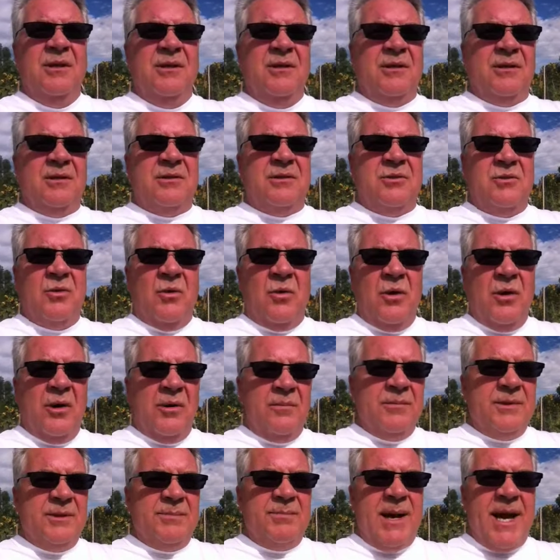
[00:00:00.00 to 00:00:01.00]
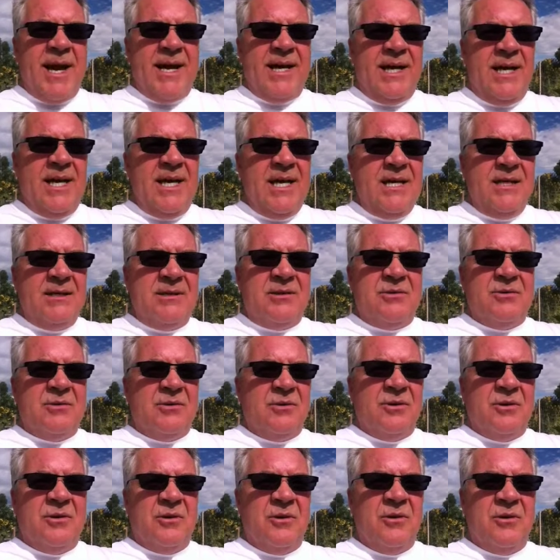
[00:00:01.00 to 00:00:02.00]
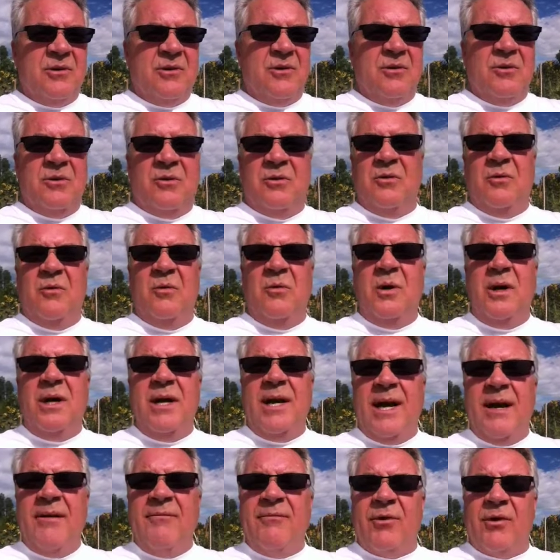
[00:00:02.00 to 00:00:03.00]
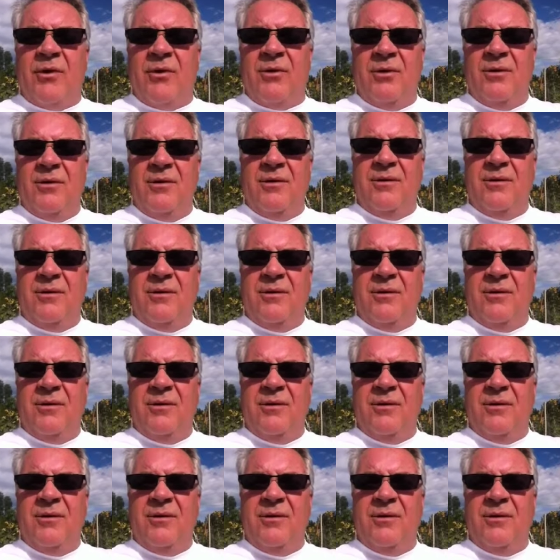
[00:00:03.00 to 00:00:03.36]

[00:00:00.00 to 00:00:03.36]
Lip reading: the storms back east or whatever.